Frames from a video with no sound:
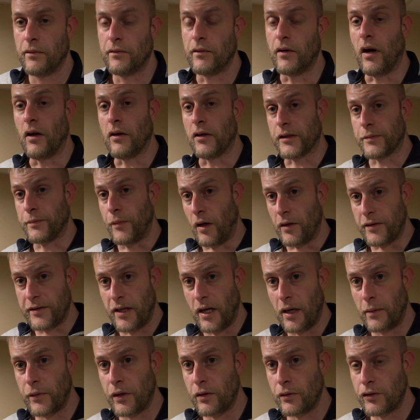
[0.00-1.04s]
For all the
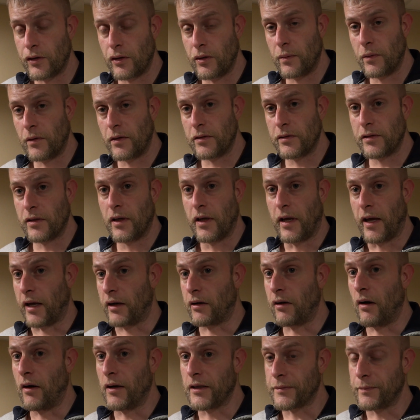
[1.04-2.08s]
small-time YouTubers,
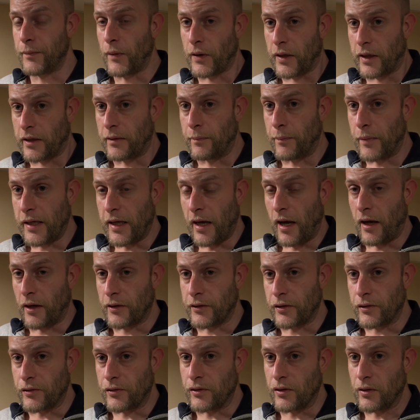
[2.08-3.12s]
it costs money to be
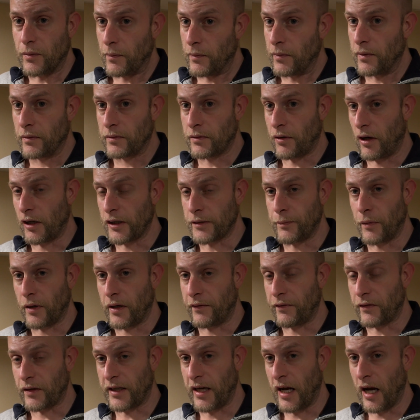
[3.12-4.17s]
on YouTube. It costs
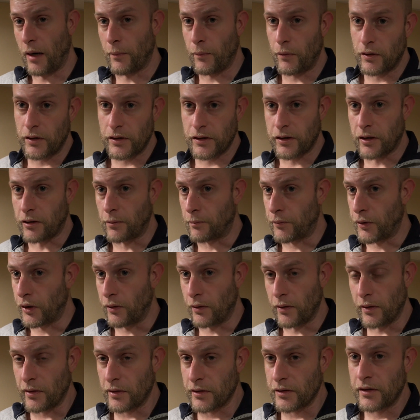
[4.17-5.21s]
money for cameras,
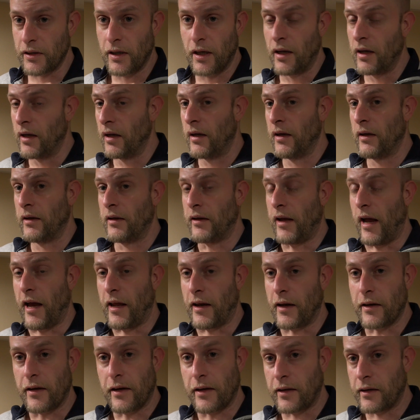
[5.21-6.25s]
computers,
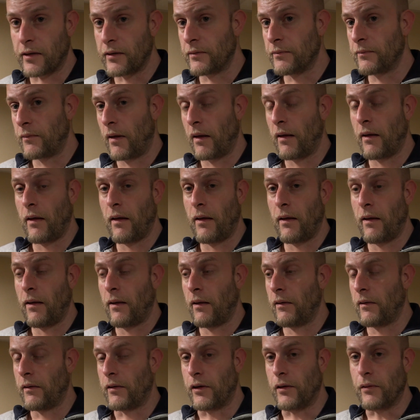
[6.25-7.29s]
editing,
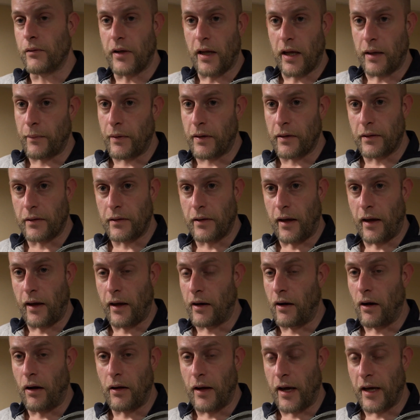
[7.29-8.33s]
you name it.
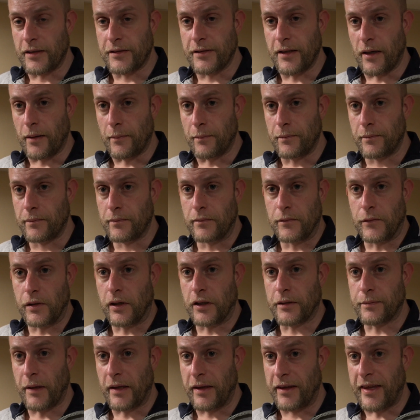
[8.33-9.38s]
It all adds up. You
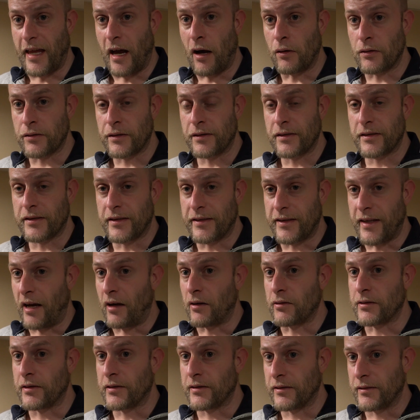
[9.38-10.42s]
can spend thousands and
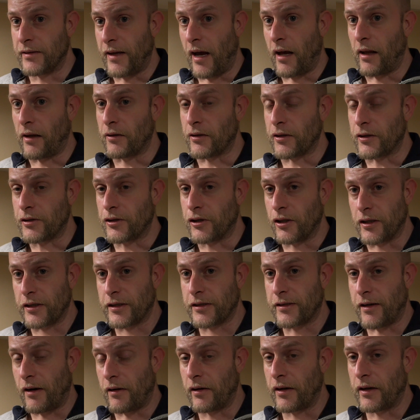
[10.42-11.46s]
thousands of dollars just
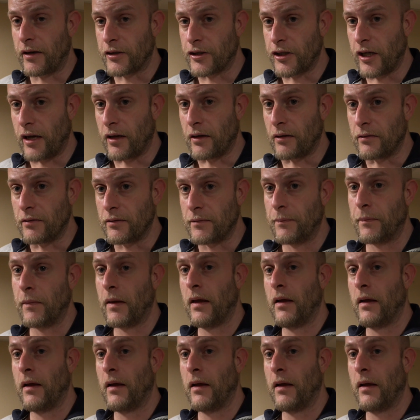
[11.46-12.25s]
starting a channel.